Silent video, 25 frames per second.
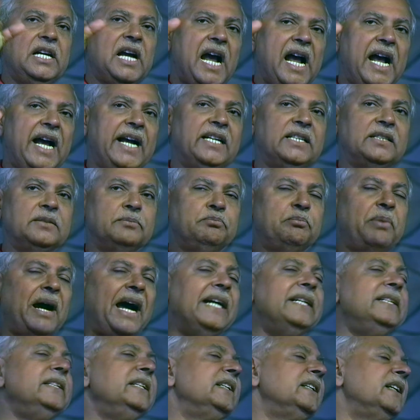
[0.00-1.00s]
has
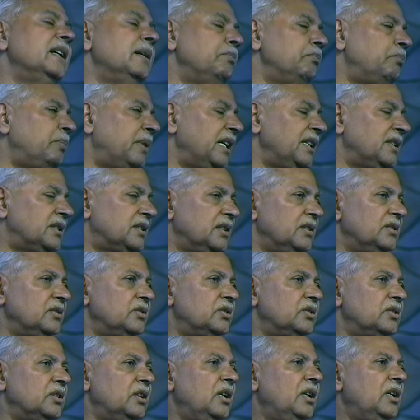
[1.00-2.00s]
binding
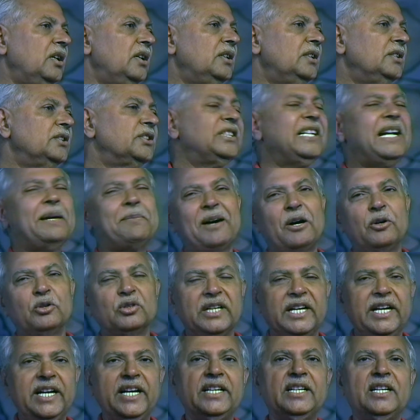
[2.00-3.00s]
impressions, say
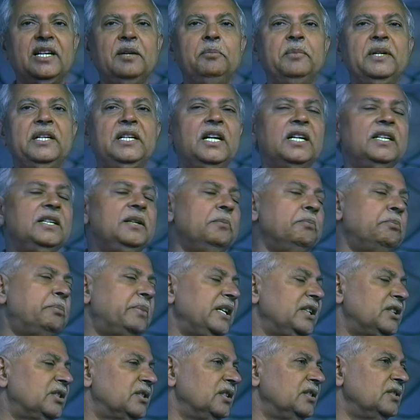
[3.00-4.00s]
about eighty million
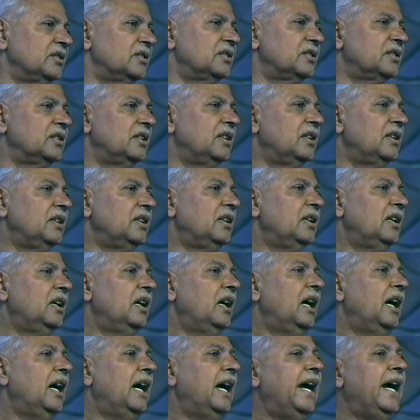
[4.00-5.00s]
impressions.
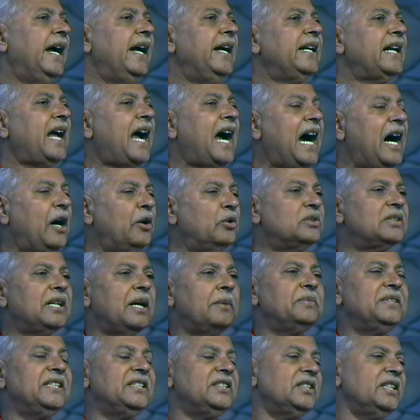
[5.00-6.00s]
And out
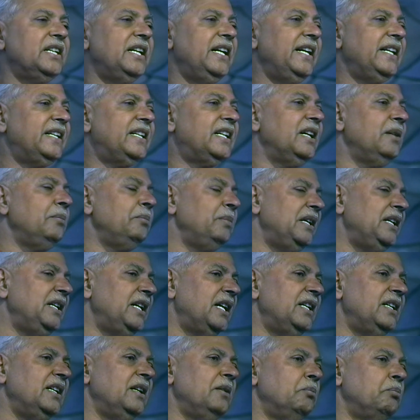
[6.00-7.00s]
of these eighty
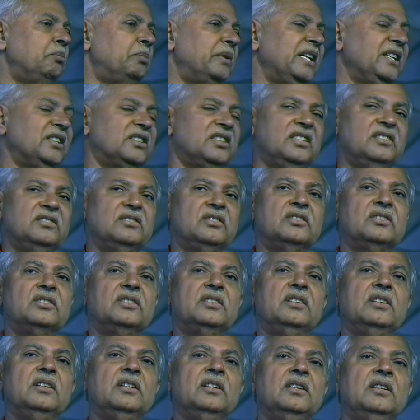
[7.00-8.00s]
million
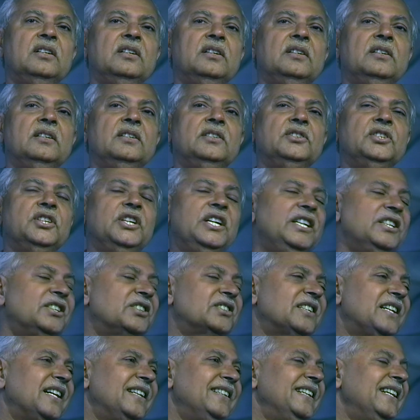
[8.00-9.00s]
impressions, he
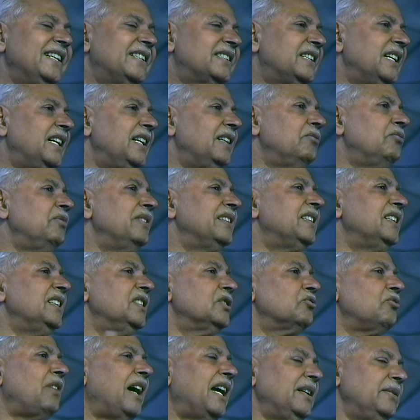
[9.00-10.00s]
is connected with
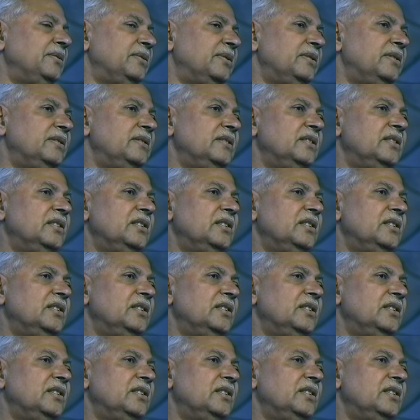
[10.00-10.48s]
his wife,